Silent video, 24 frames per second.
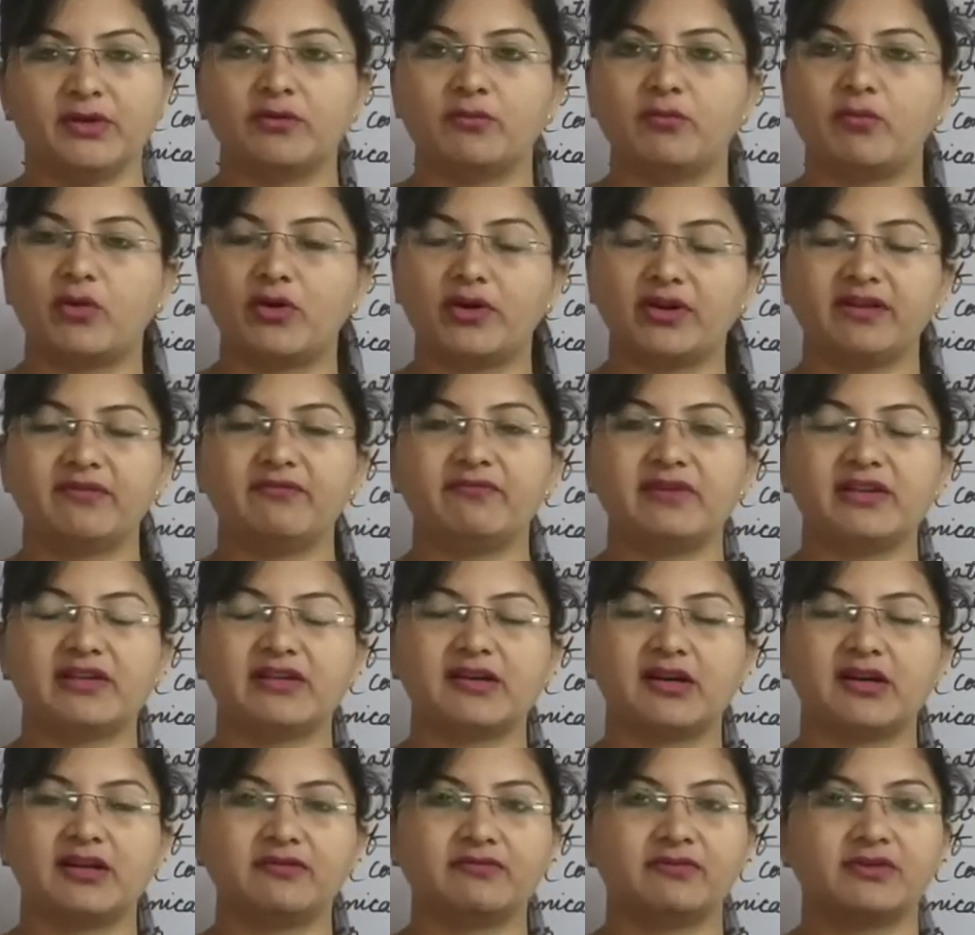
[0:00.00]
Modem will
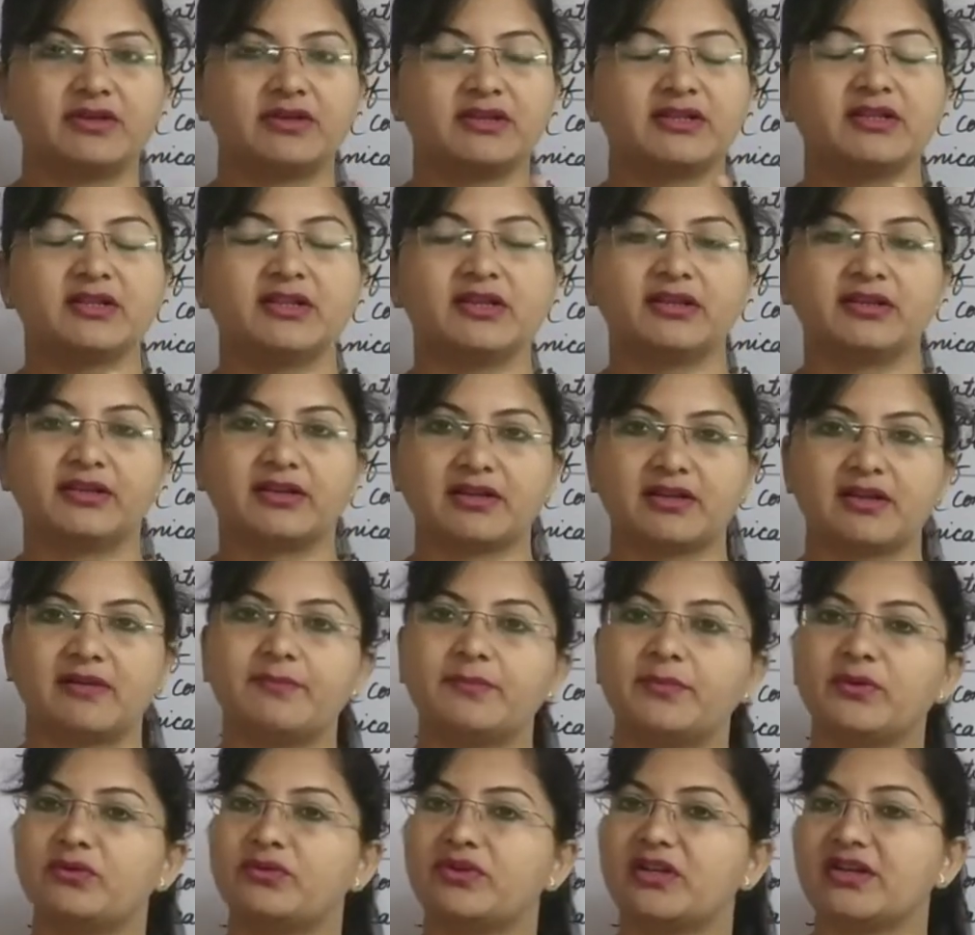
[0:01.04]
convert the
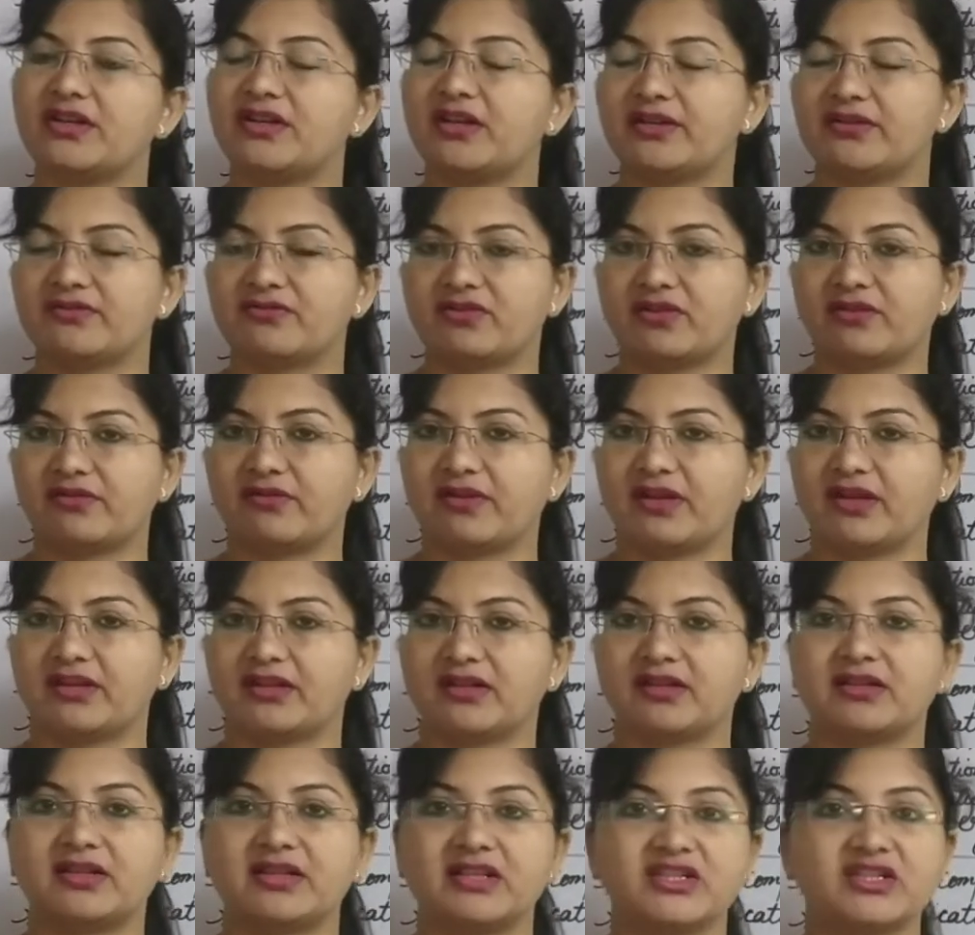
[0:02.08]
computer
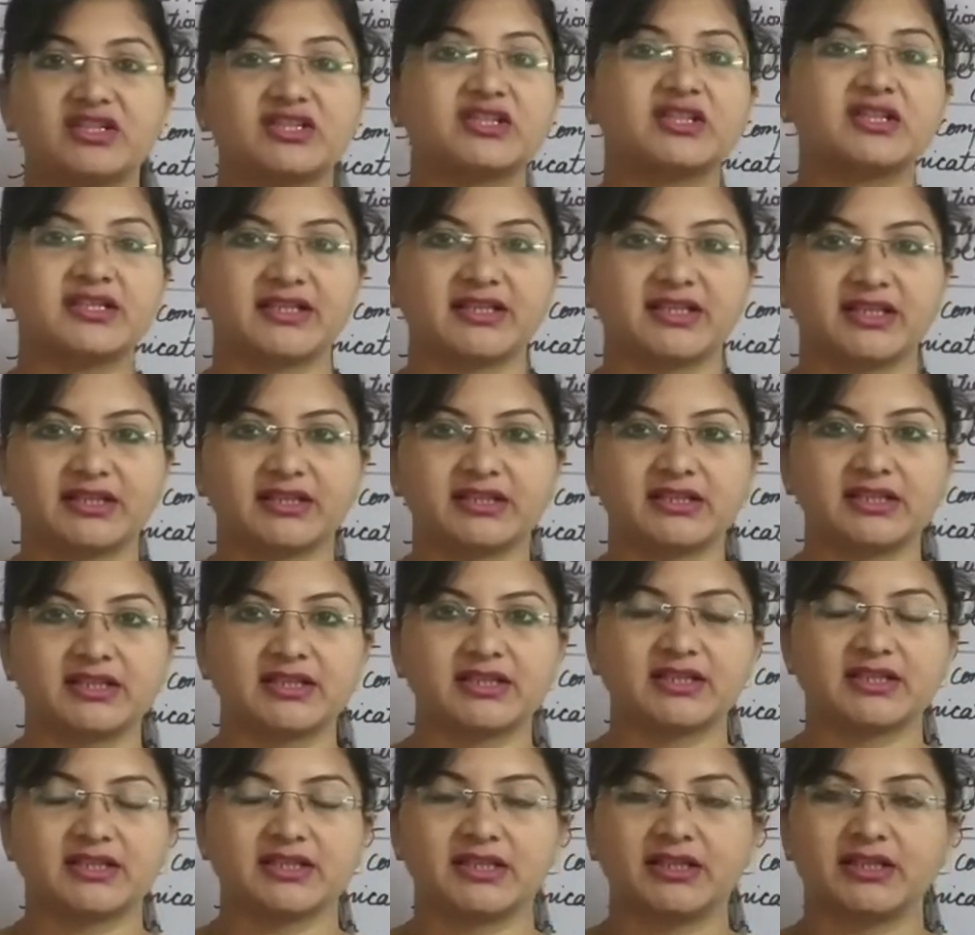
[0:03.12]
generated digital
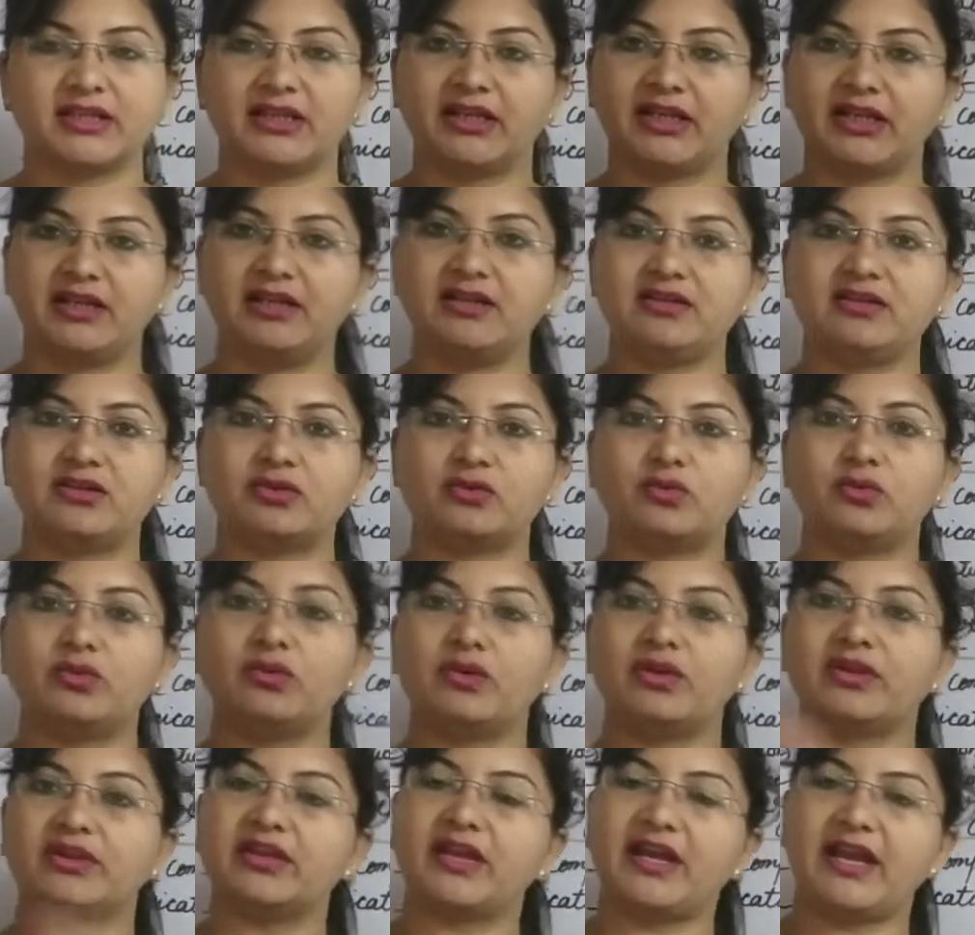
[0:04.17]
signals into
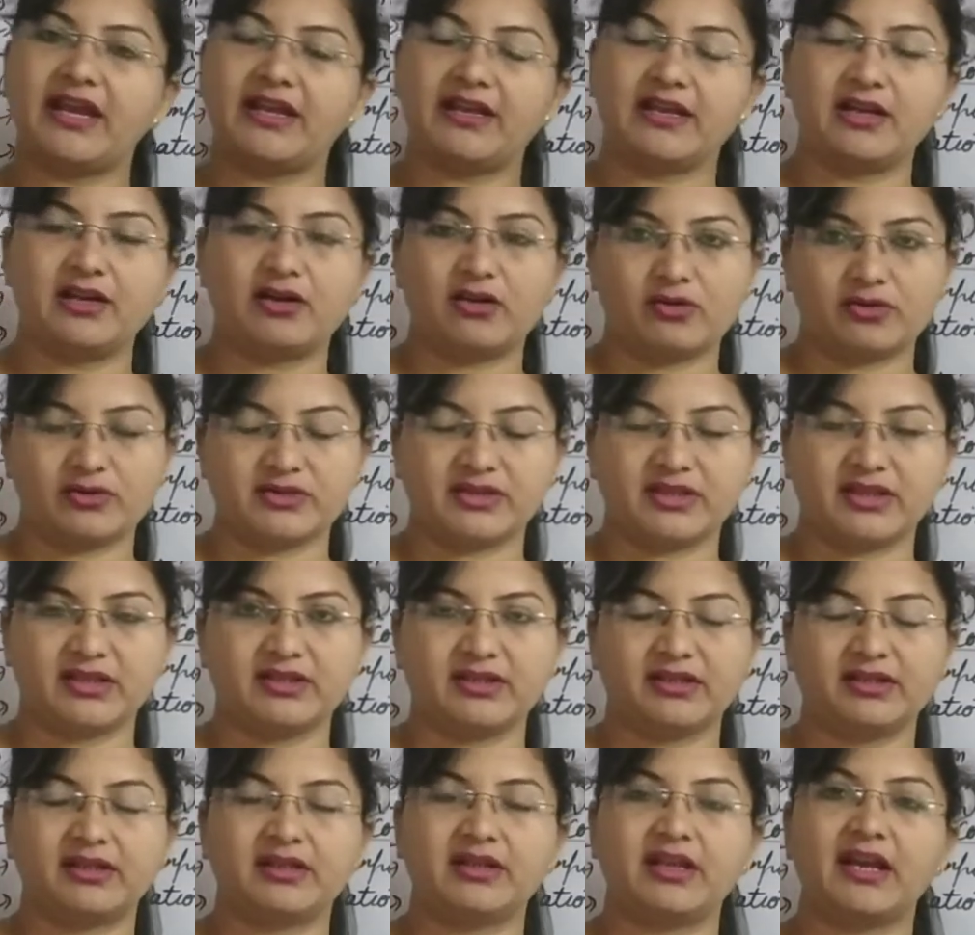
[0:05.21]
the analog
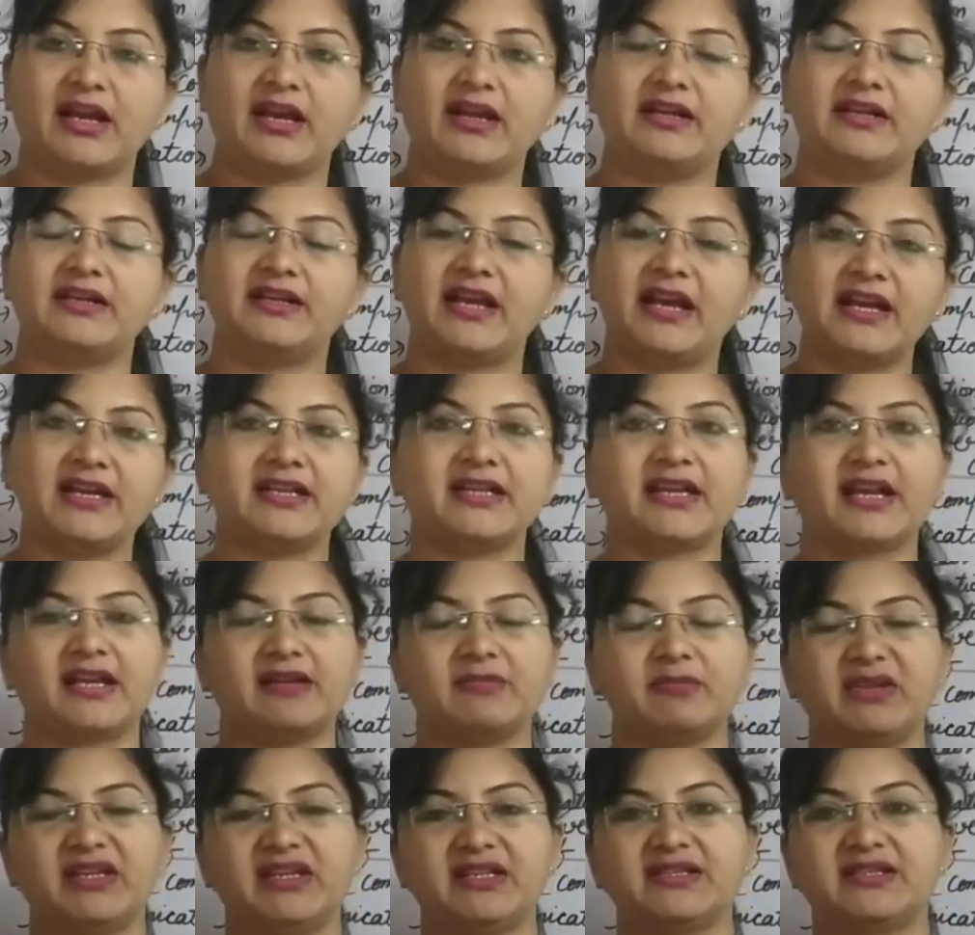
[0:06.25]
signal, and that can
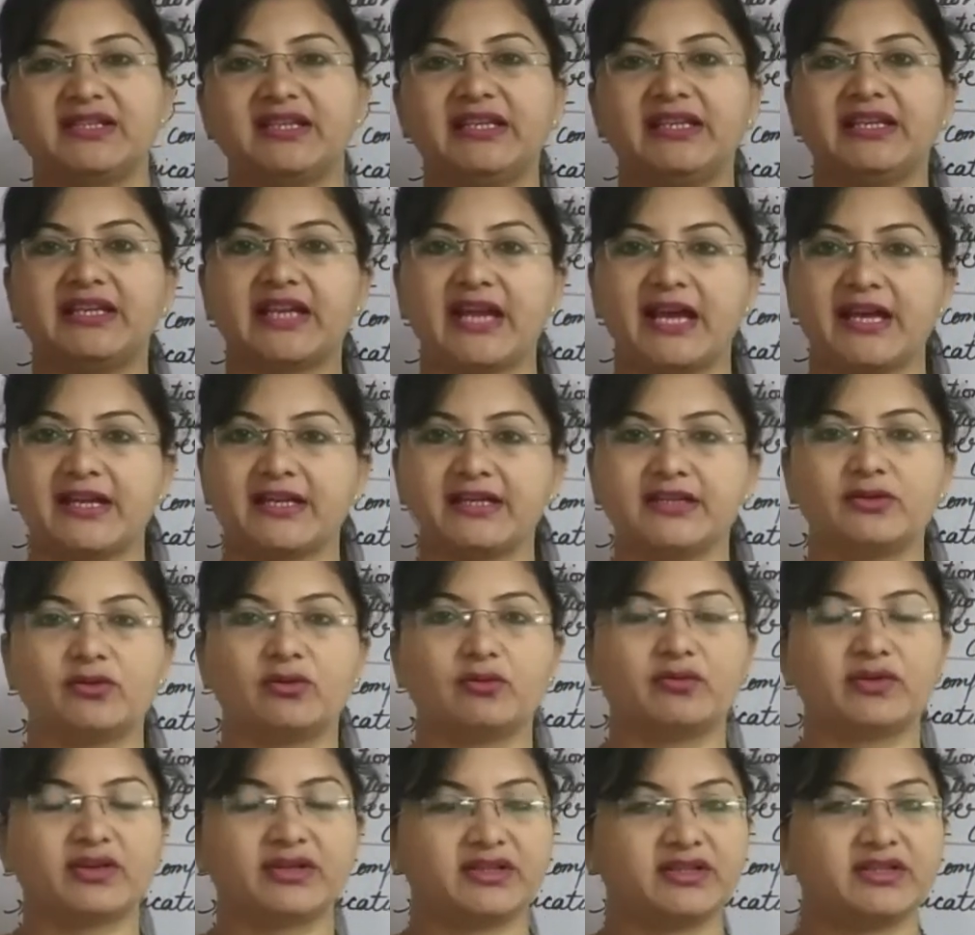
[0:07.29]
be easily carried
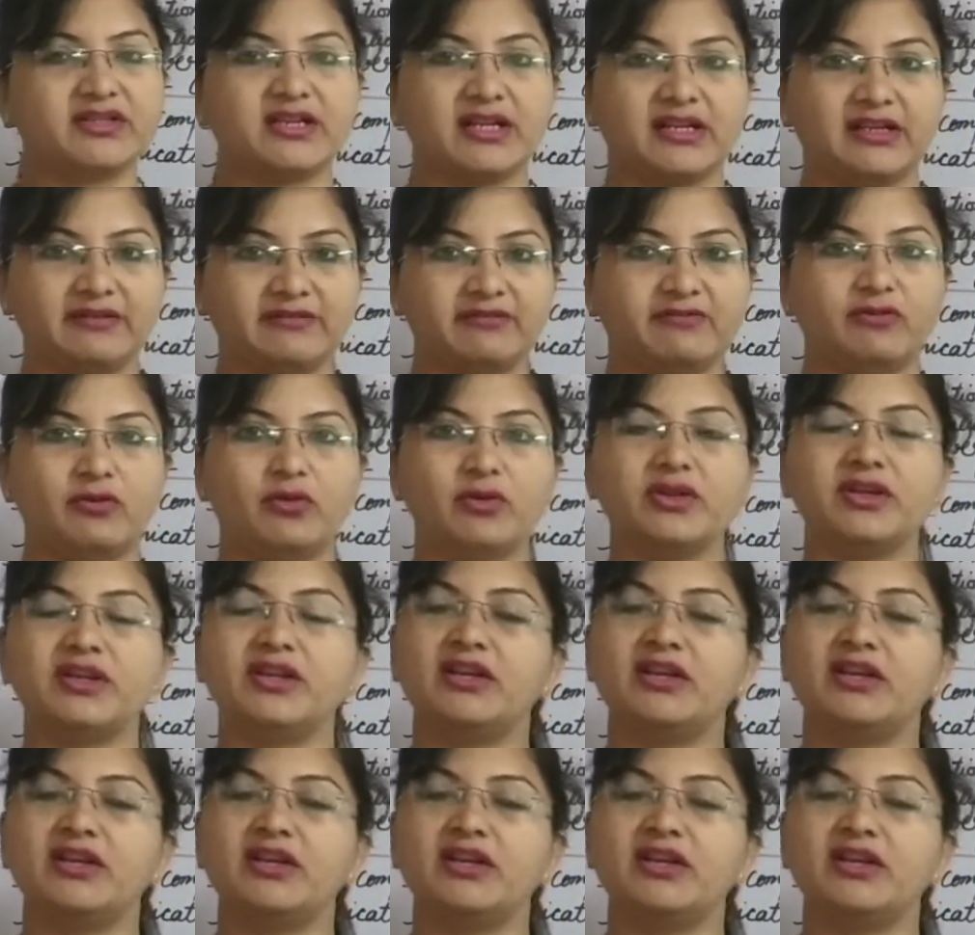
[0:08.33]
over the telephone